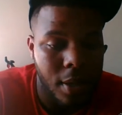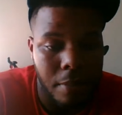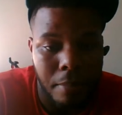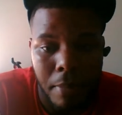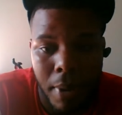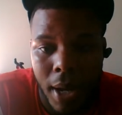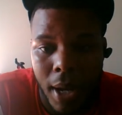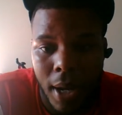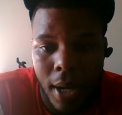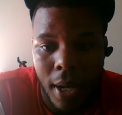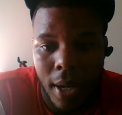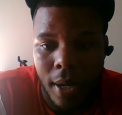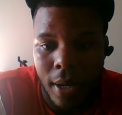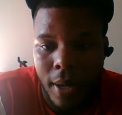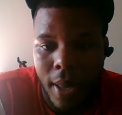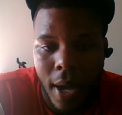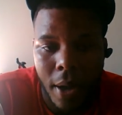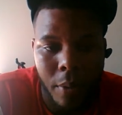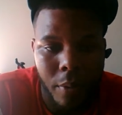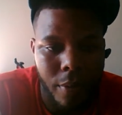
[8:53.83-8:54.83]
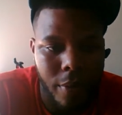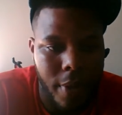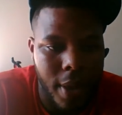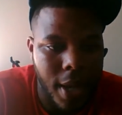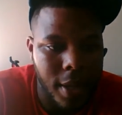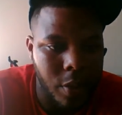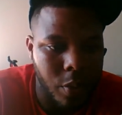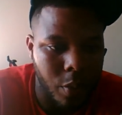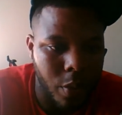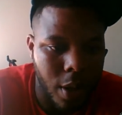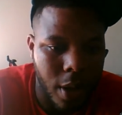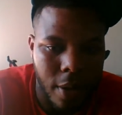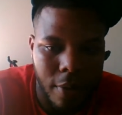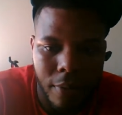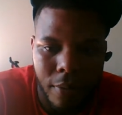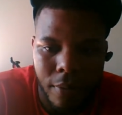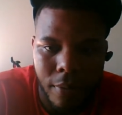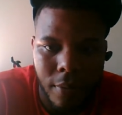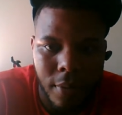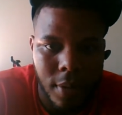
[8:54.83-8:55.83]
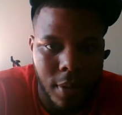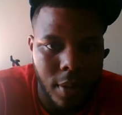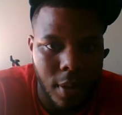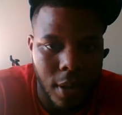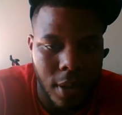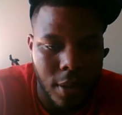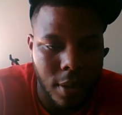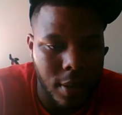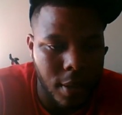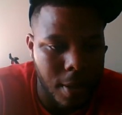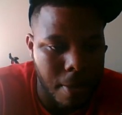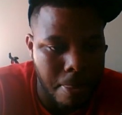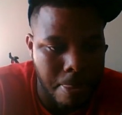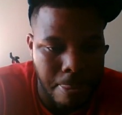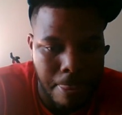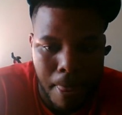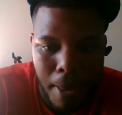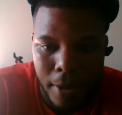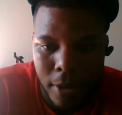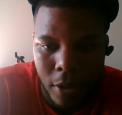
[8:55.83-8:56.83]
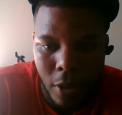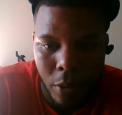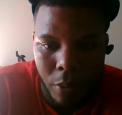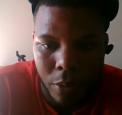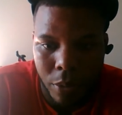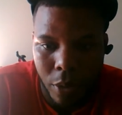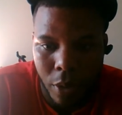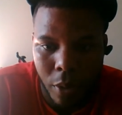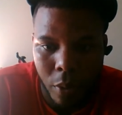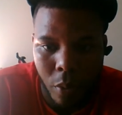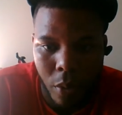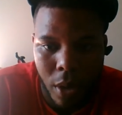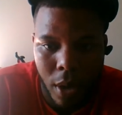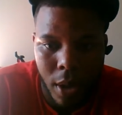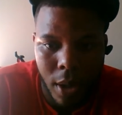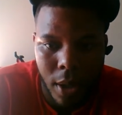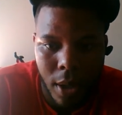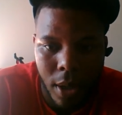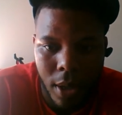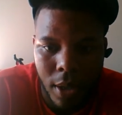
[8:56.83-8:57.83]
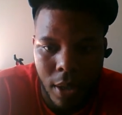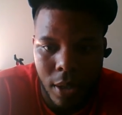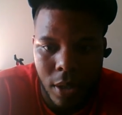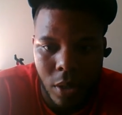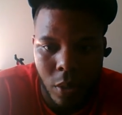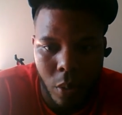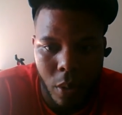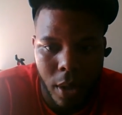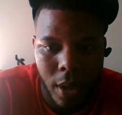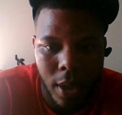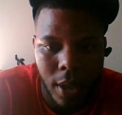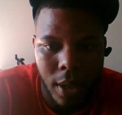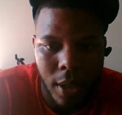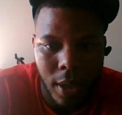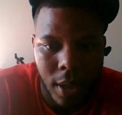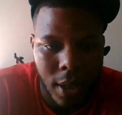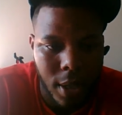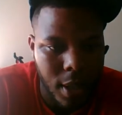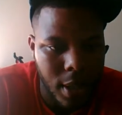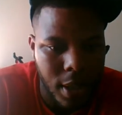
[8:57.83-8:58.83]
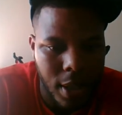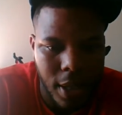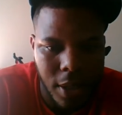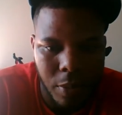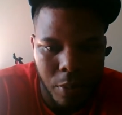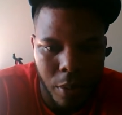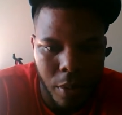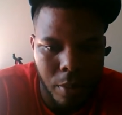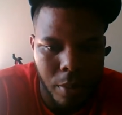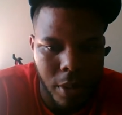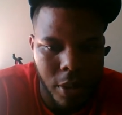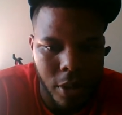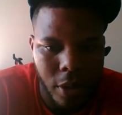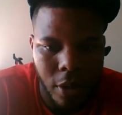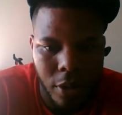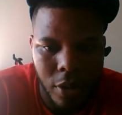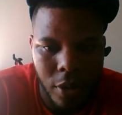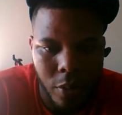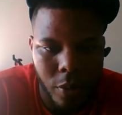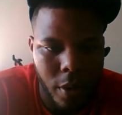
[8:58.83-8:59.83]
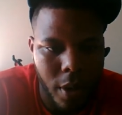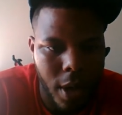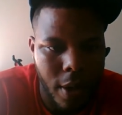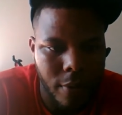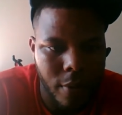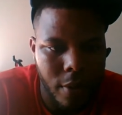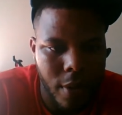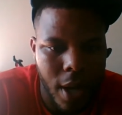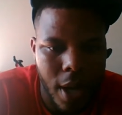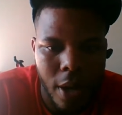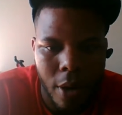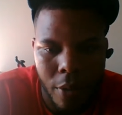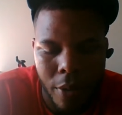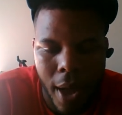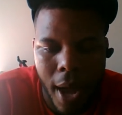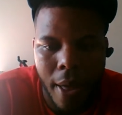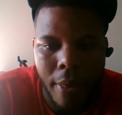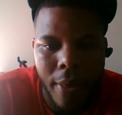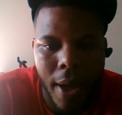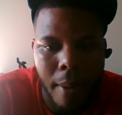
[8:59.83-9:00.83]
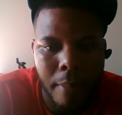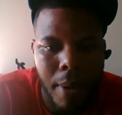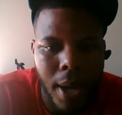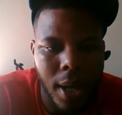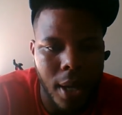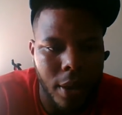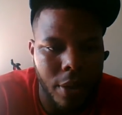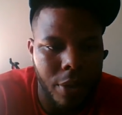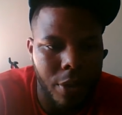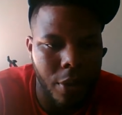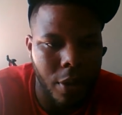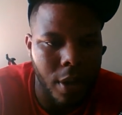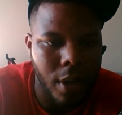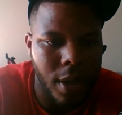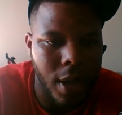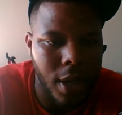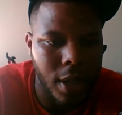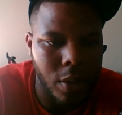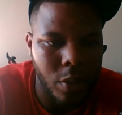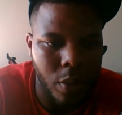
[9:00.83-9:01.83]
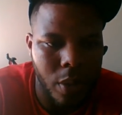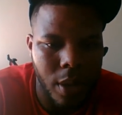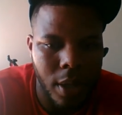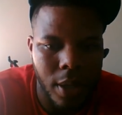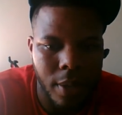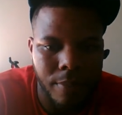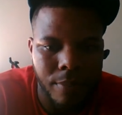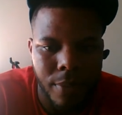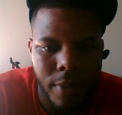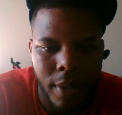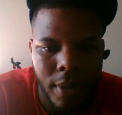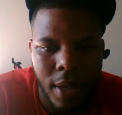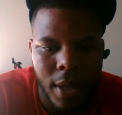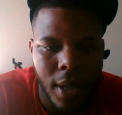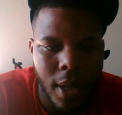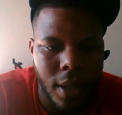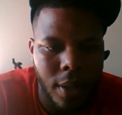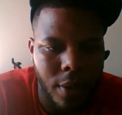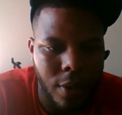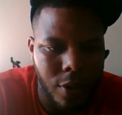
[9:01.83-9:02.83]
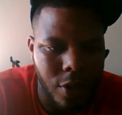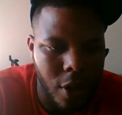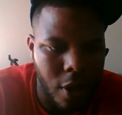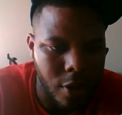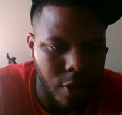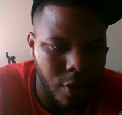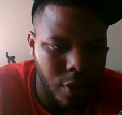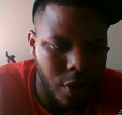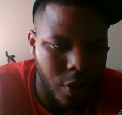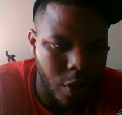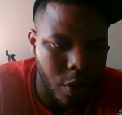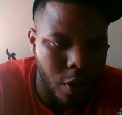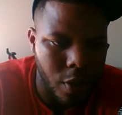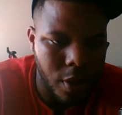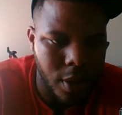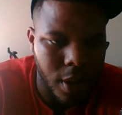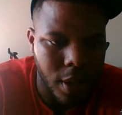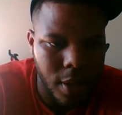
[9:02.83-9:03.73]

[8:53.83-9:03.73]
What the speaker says: Man, that's rough. So 31-20, that's pretty much all she wrote after that. Or that made it 38-20, and the Chargers scored a